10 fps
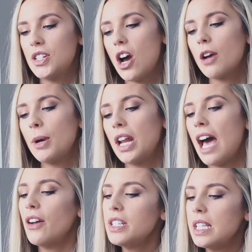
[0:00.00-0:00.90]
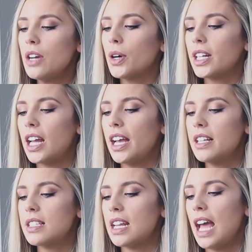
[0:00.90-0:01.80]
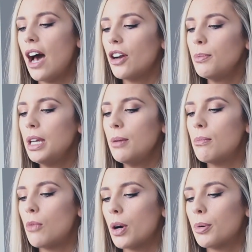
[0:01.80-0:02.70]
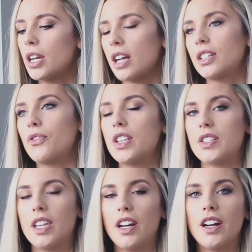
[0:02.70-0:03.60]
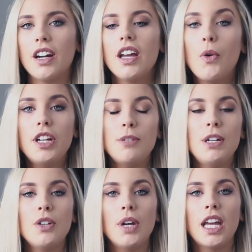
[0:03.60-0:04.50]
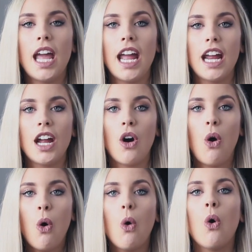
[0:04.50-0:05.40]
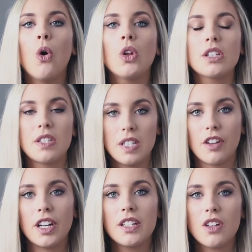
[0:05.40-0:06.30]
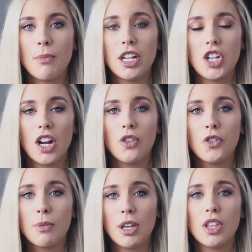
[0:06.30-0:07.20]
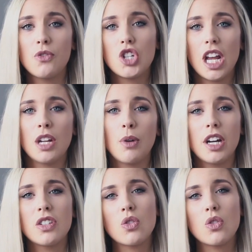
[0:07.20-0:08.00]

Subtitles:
talk about how to stay organized and how to be more productive this year. I'm going to be doing a whole series on my channel for the month of January,